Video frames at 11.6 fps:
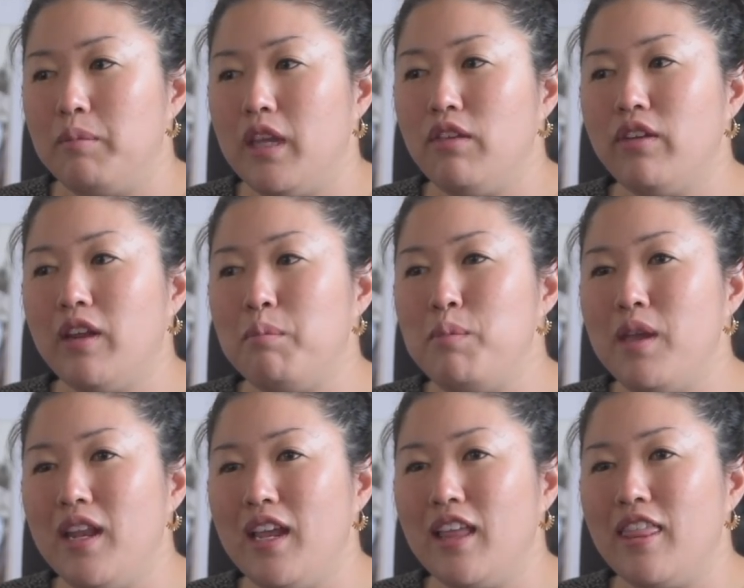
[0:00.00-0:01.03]
even
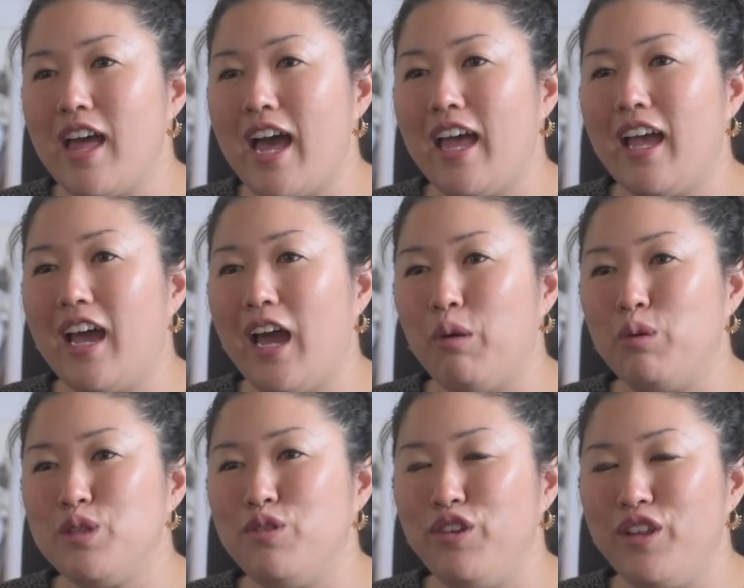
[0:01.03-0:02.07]
admitting that I
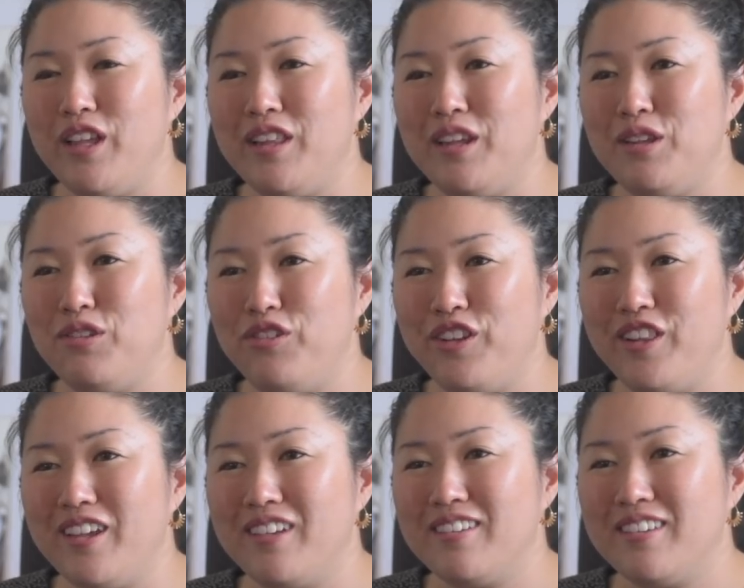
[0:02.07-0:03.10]
was feeling these
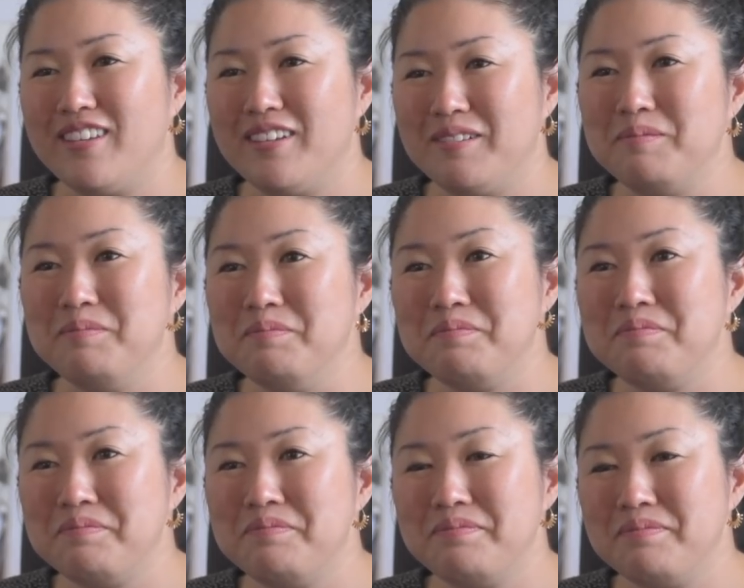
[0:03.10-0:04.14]
feelings.
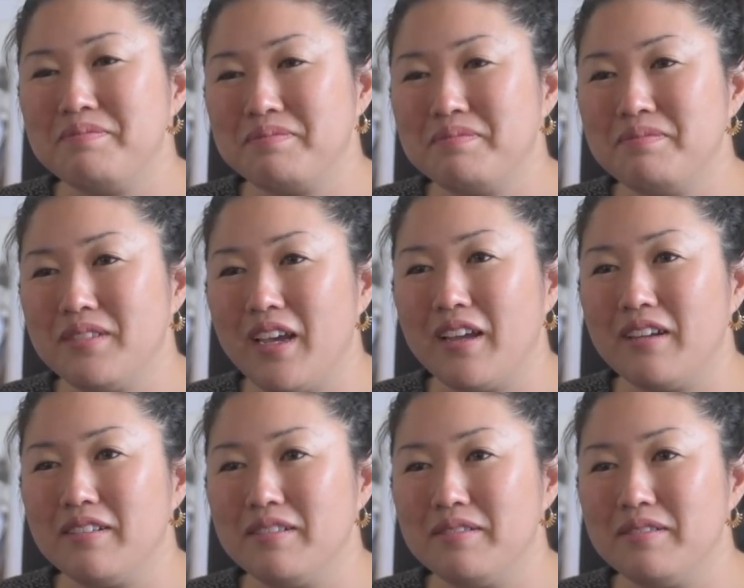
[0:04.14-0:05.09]
Yeah.